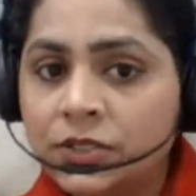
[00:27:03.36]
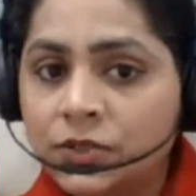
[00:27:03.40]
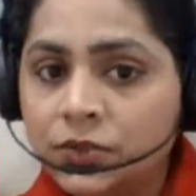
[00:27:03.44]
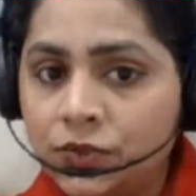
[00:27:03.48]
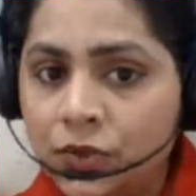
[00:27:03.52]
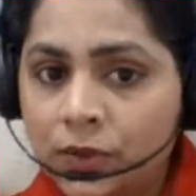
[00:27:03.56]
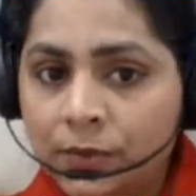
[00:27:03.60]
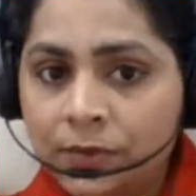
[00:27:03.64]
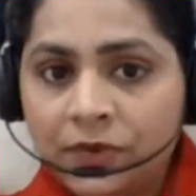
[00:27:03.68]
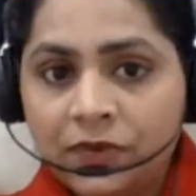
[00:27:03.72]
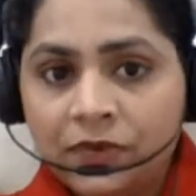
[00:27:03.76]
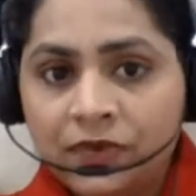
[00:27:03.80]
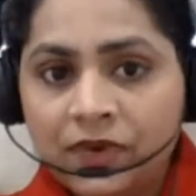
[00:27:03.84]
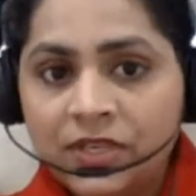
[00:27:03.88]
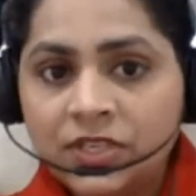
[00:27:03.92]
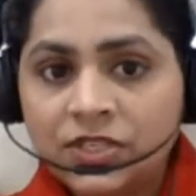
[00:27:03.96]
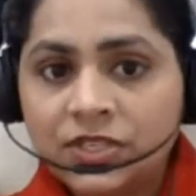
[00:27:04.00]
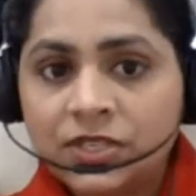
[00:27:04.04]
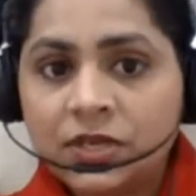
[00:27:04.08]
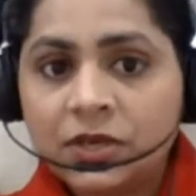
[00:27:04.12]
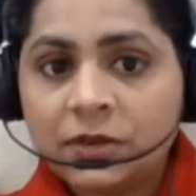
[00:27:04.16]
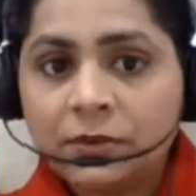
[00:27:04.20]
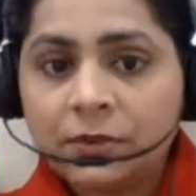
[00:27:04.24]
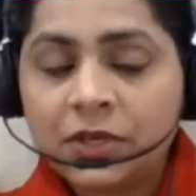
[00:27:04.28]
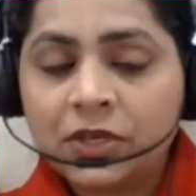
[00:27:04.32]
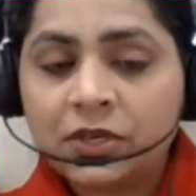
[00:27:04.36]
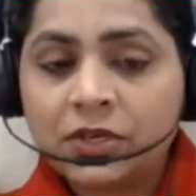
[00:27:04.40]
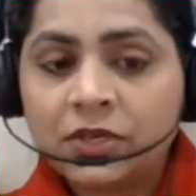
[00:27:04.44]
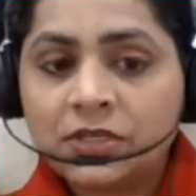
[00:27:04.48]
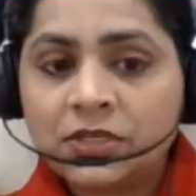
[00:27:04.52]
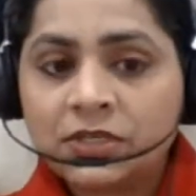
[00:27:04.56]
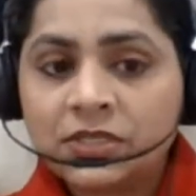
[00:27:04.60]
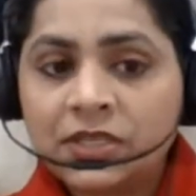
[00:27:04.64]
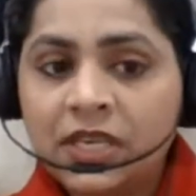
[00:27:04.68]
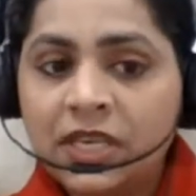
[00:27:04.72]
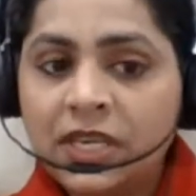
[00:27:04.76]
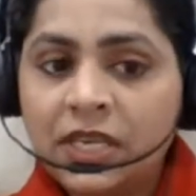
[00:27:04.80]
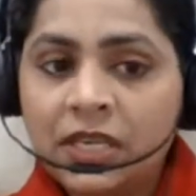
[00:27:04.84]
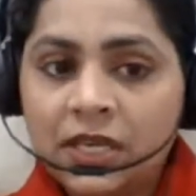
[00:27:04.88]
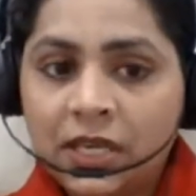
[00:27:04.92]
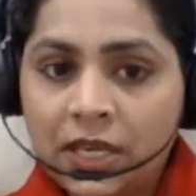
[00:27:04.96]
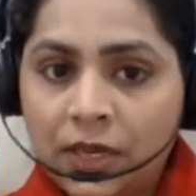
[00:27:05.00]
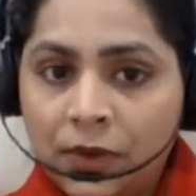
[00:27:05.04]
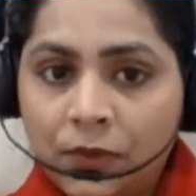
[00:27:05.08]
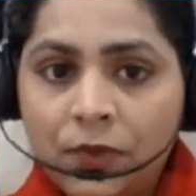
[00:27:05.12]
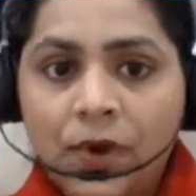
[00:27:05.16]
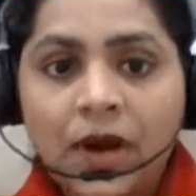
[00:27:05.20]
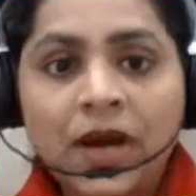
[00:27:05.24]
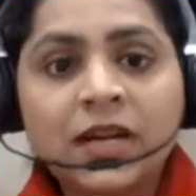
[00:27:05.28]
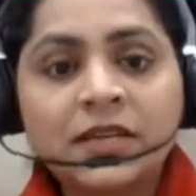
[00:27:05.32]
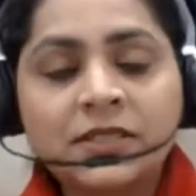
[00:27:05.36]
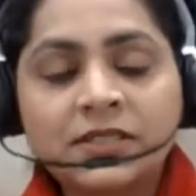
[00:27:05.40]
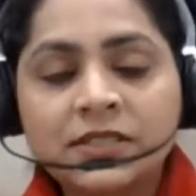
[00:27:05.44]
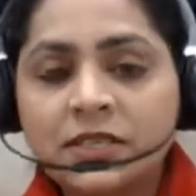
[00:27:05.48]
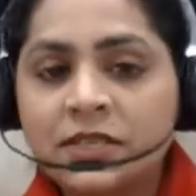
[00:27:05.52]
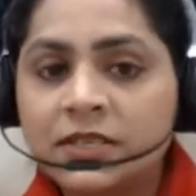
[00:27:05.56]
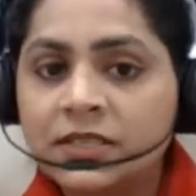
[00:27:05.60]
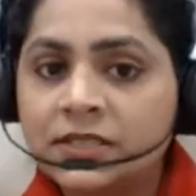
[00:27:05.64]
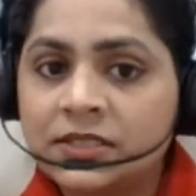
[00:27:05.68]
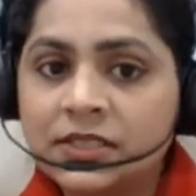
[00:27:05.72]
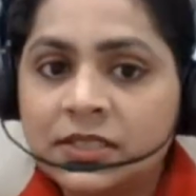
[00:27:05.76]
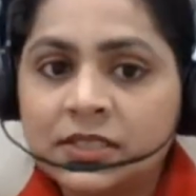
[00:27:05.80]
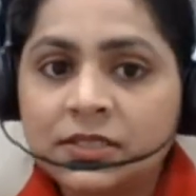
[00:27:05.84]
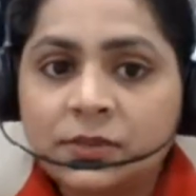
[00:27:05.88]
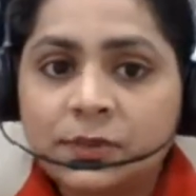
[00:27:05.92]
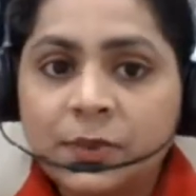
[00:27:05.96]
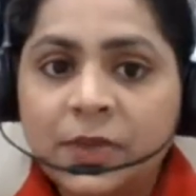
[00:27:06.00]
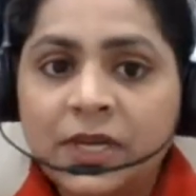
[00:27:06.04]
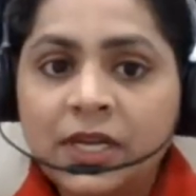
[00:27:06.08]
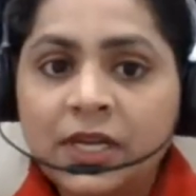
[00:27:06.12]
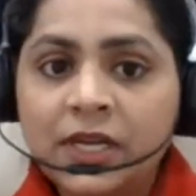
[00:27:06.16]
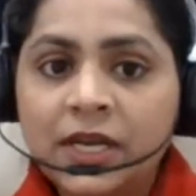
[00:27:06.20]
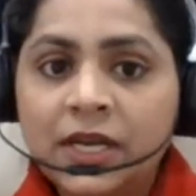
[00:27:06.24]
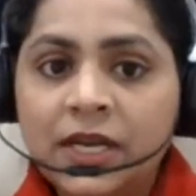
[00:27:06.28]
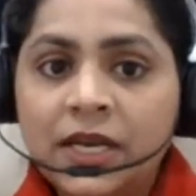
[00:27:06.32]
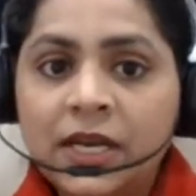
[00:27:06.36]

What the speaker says: to a professional, because he requires an assessment.